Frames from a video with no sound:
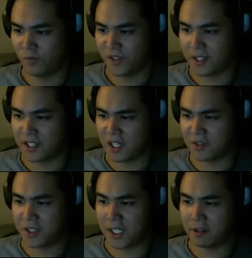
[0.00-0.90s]
The sound
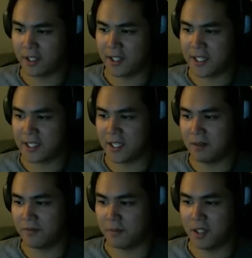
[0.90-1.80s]
of shattering glass came
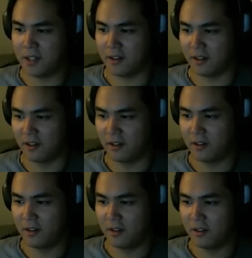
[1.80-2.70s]
from here.
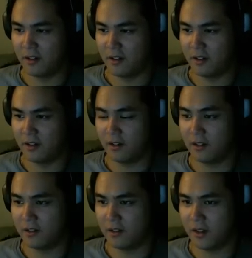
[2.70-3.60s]

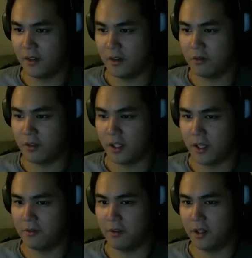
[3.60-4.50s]
You, you
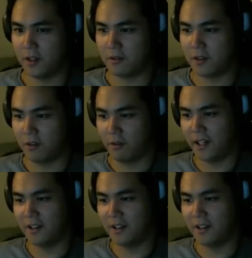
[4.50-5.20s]
have a rate.